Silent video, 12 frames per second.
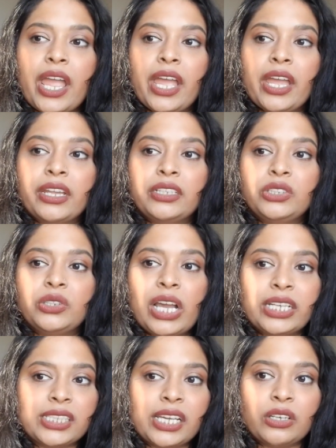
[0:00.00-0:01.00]
And you
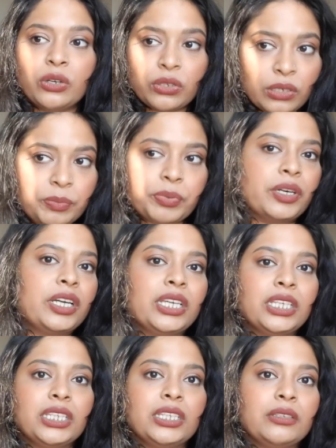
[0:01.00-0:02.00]
guys, I go to a
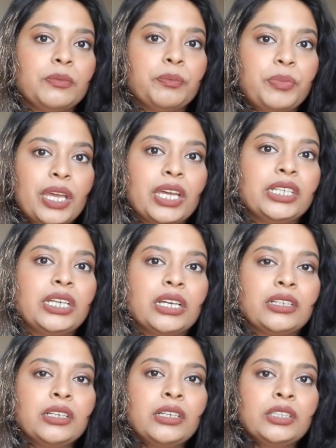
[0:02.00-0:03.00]
pretty
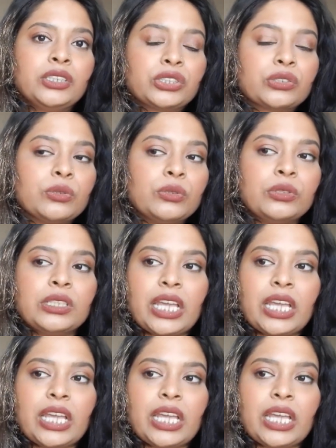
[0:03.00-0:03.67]
big school.